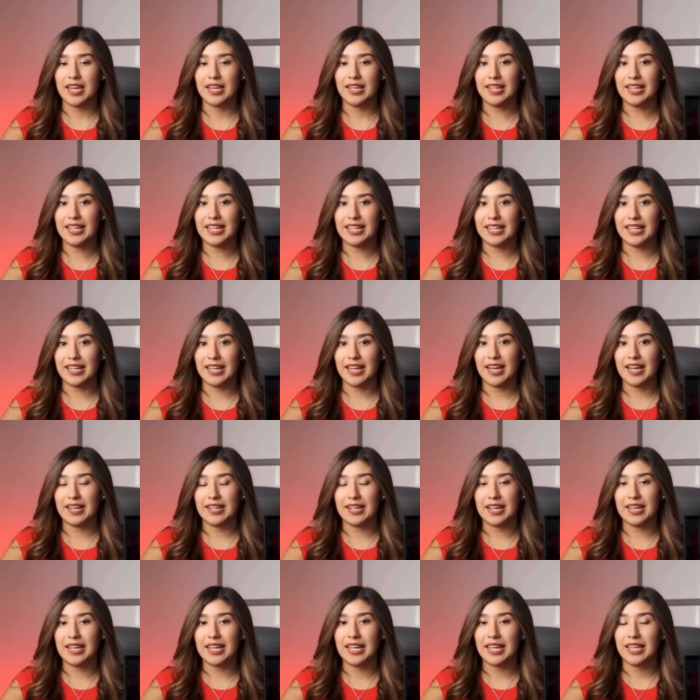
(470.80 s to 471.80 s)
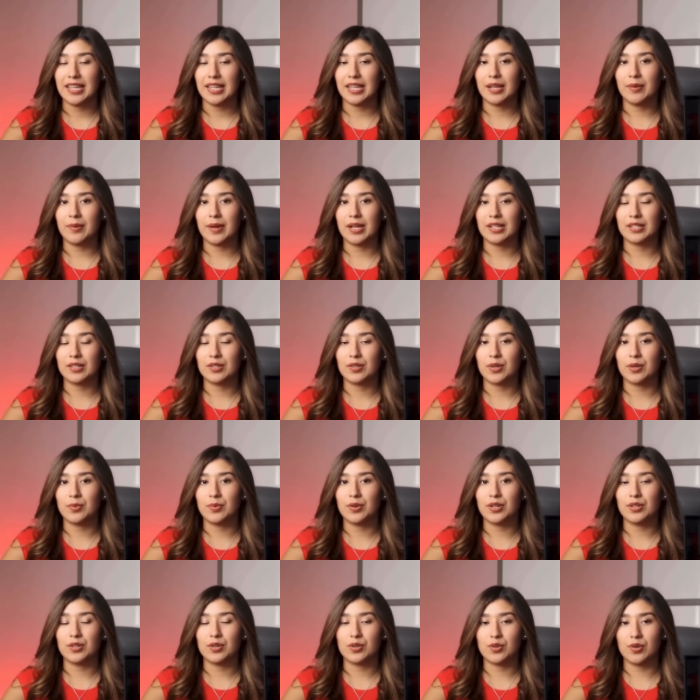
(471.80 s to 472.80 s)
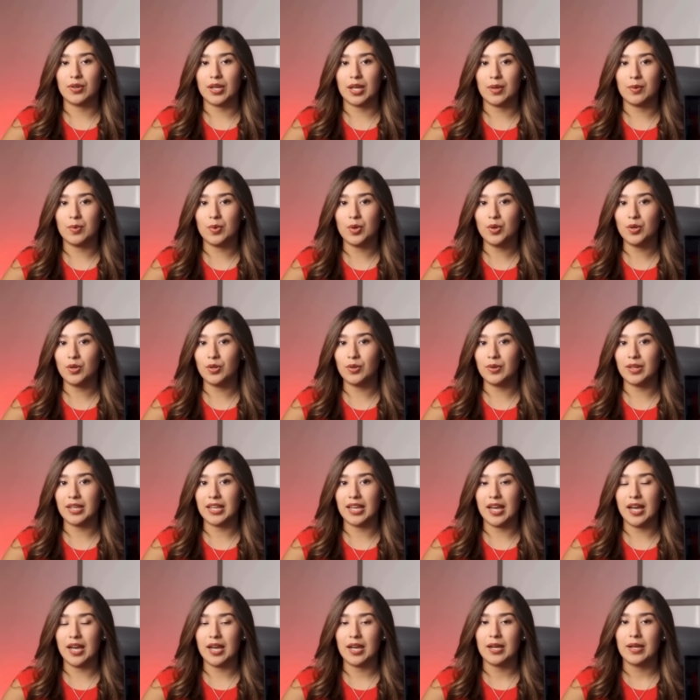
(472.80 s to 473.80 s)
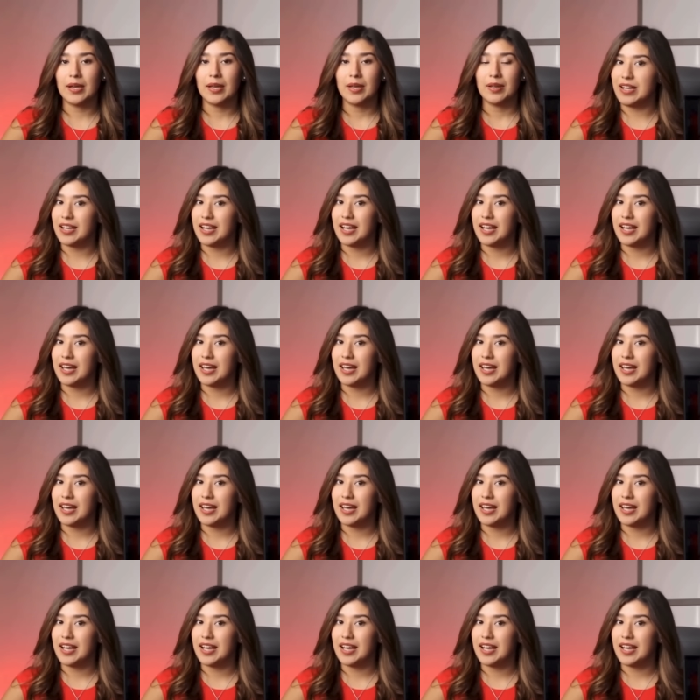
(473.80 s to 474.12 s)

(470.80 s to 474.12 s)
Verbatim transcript: click the link in my description to try Pollo AI.